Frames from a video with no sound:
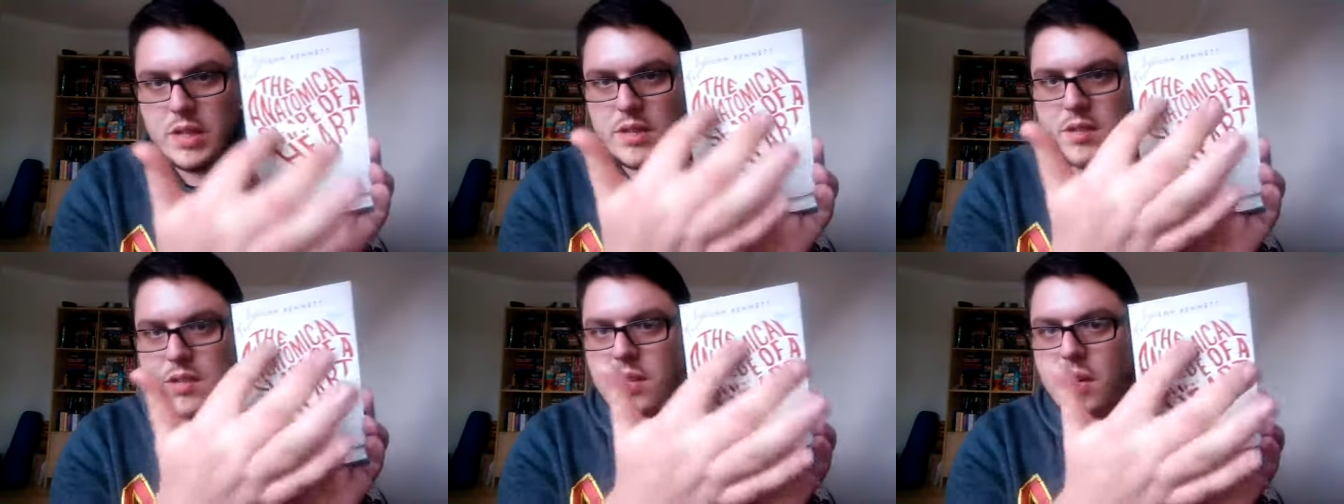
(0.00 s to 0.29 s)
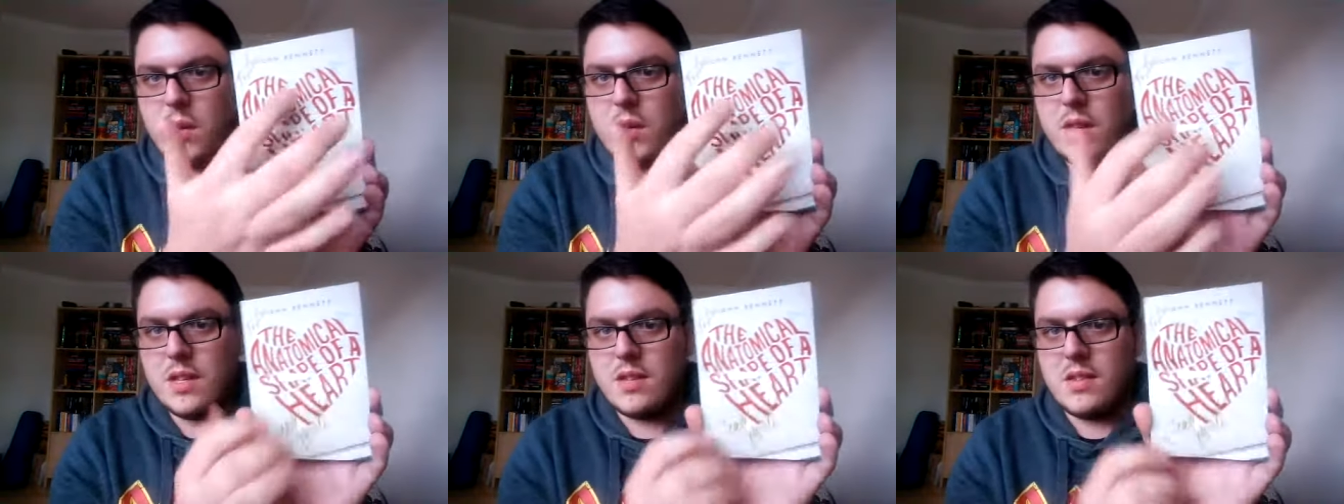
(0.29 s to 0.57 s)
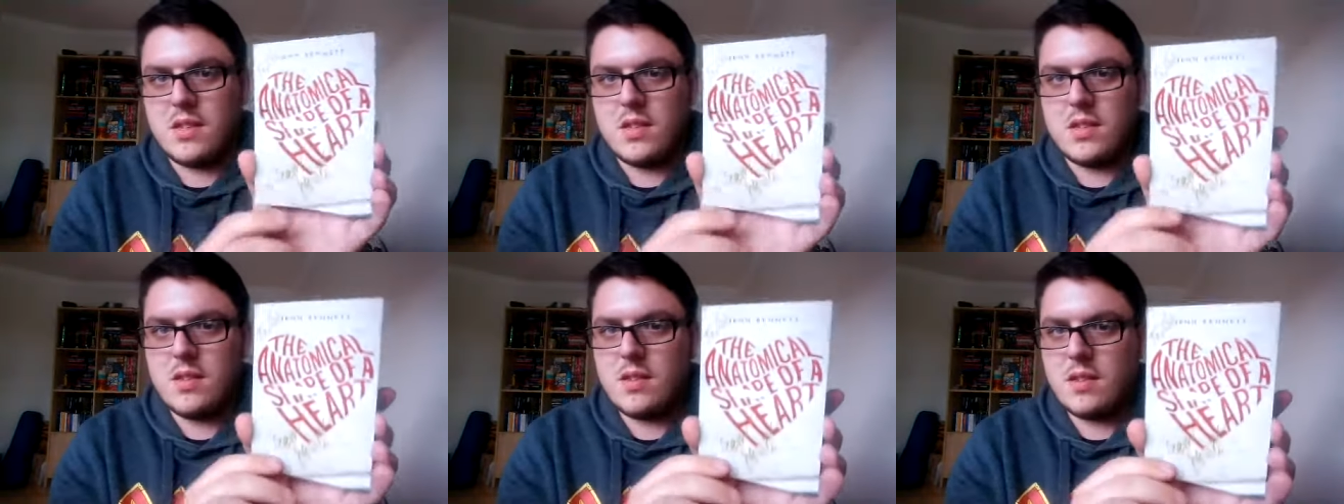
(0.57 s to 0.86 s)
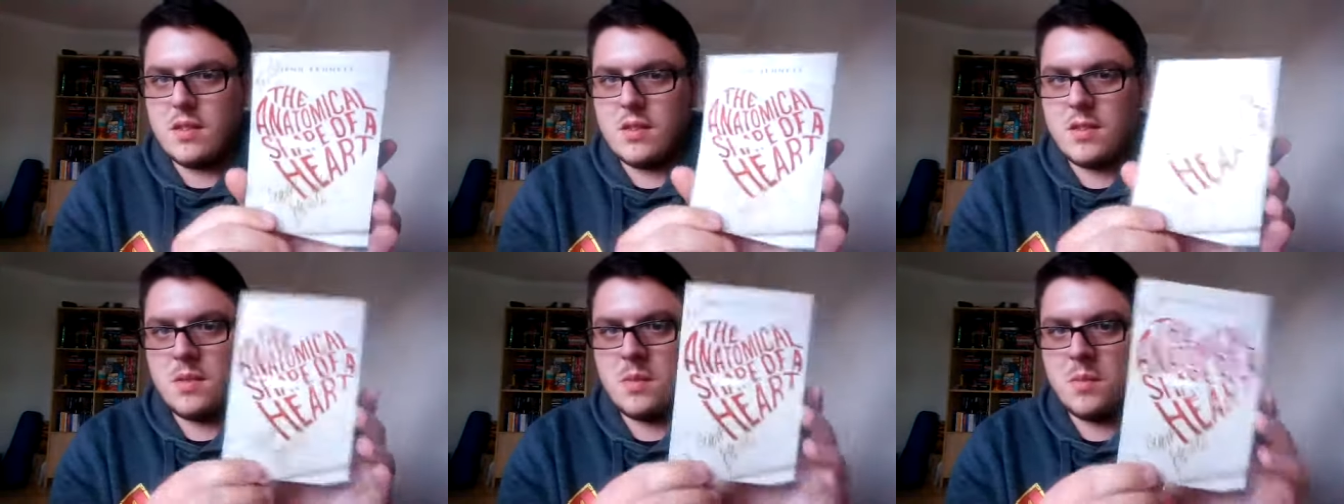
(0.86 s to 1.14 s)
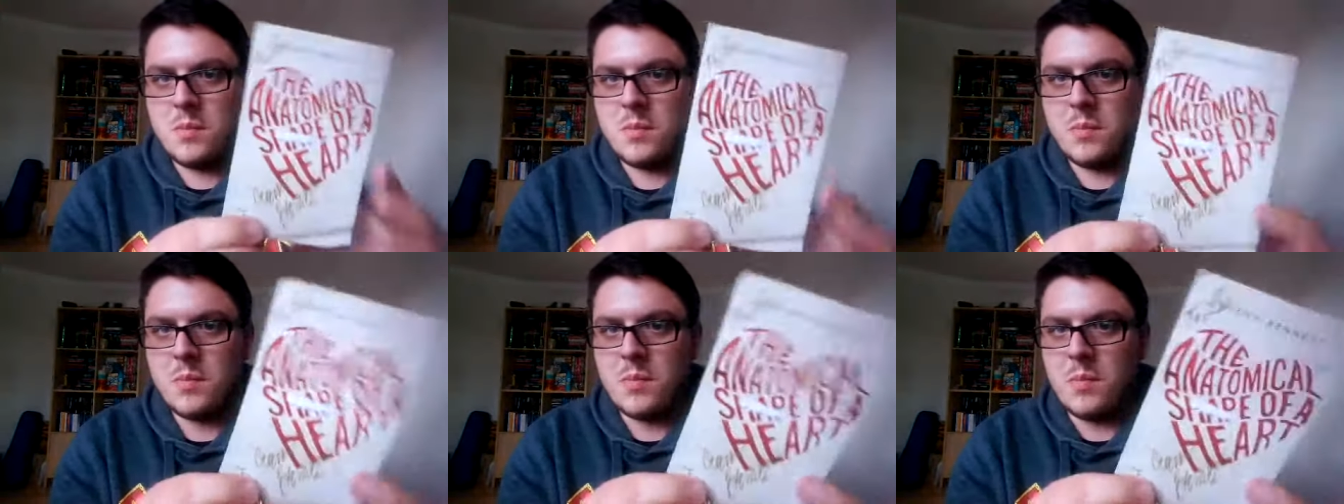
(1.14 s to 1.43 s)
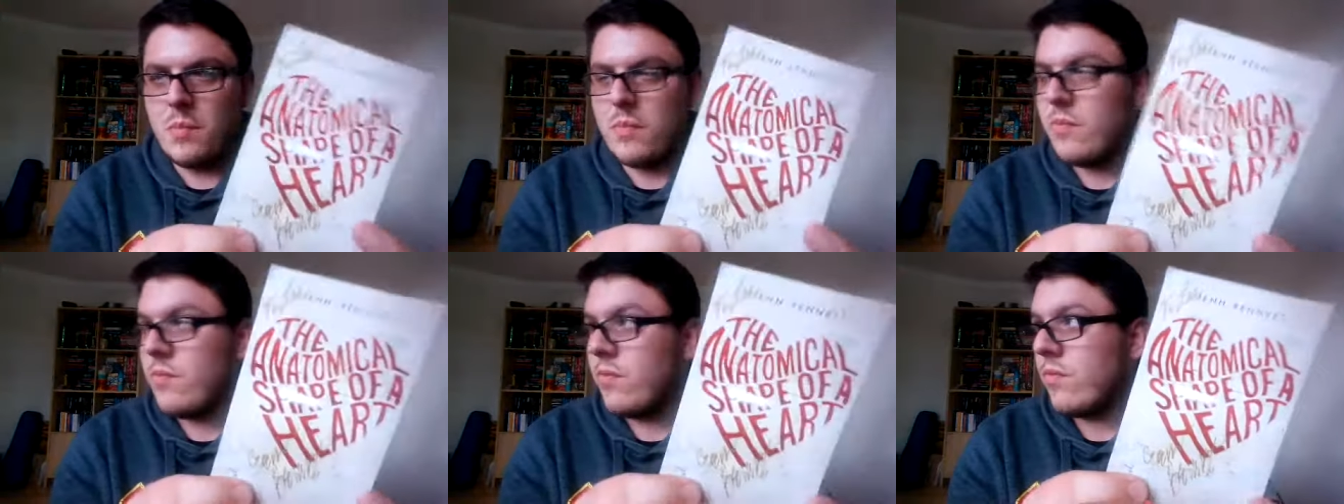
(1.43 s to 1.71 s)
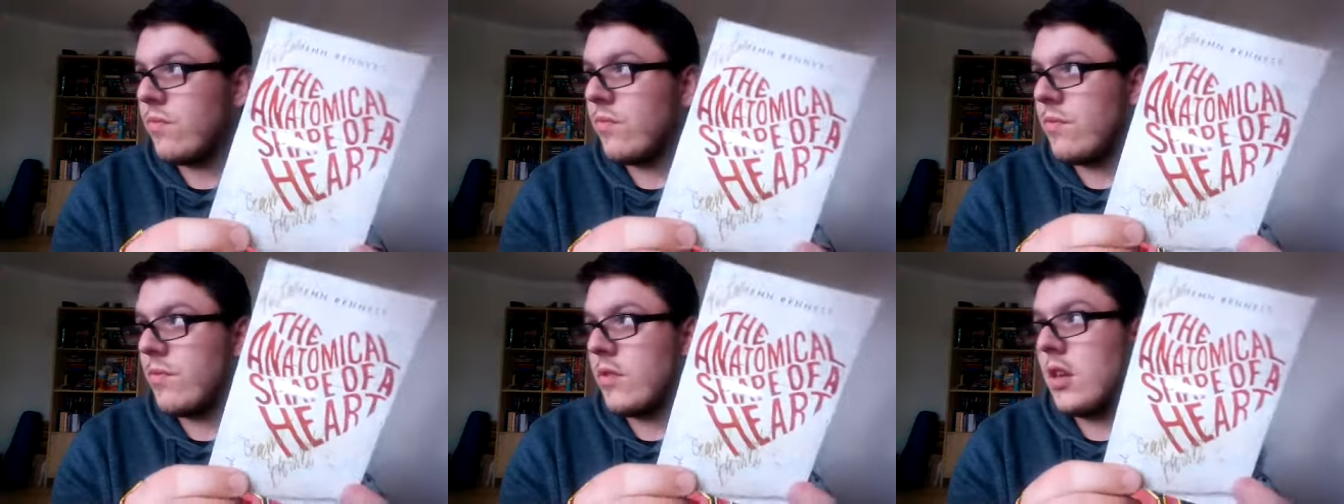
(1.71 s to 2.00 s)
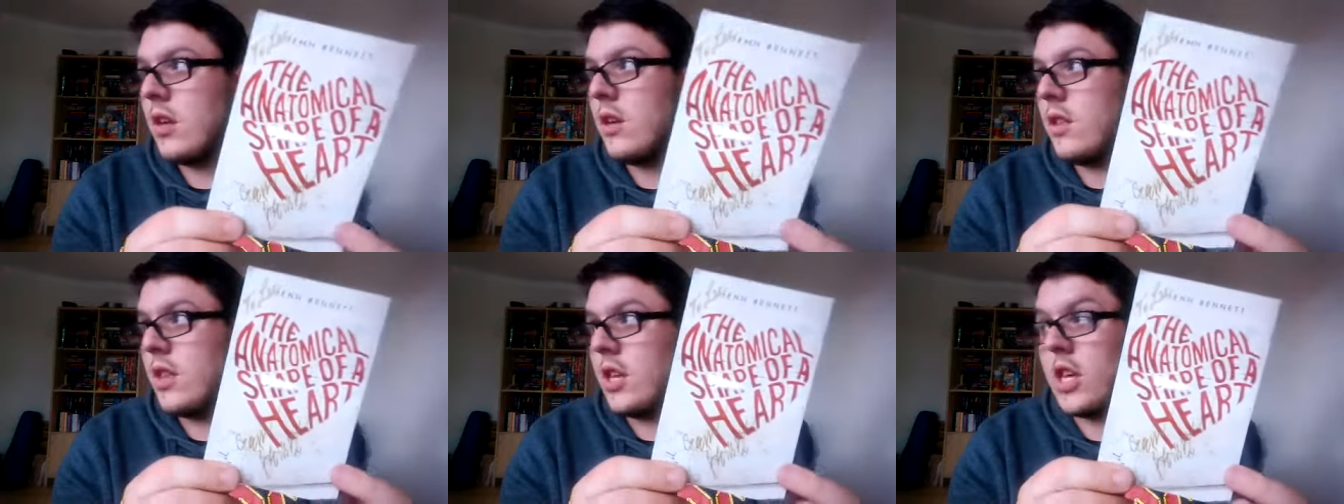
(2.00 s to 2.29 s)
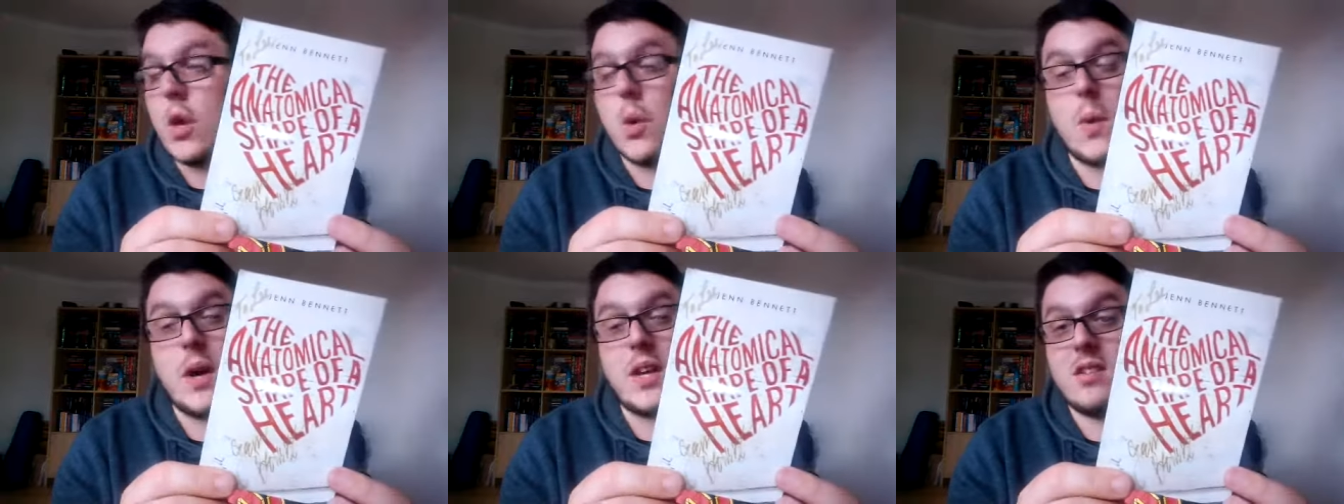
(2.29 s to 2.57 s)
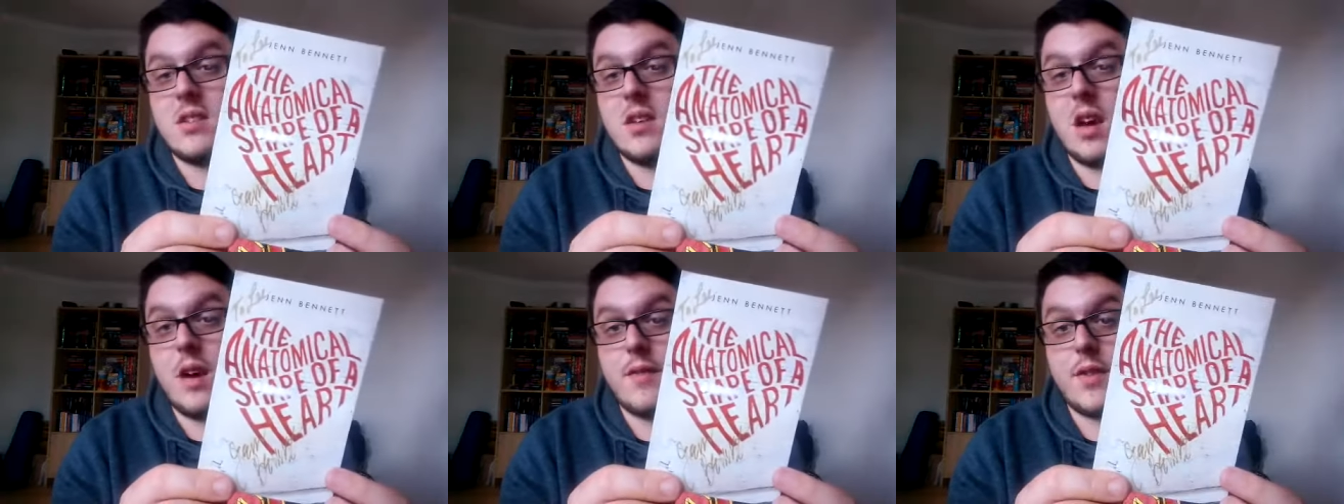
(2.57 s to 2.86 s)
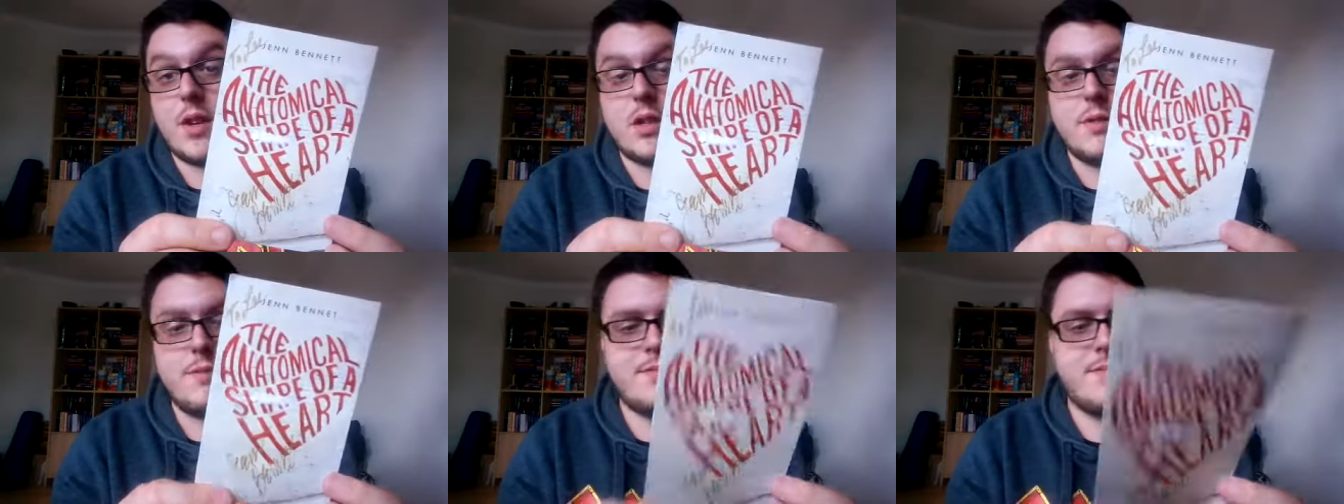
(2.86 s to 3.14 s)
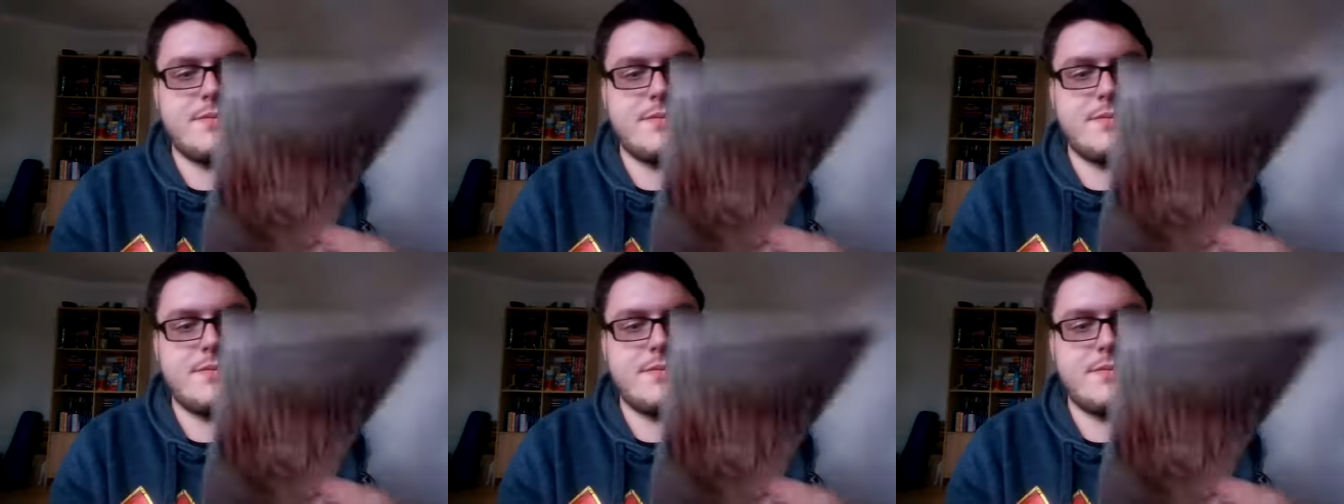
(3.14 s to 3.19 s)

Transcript: So this is the US cover.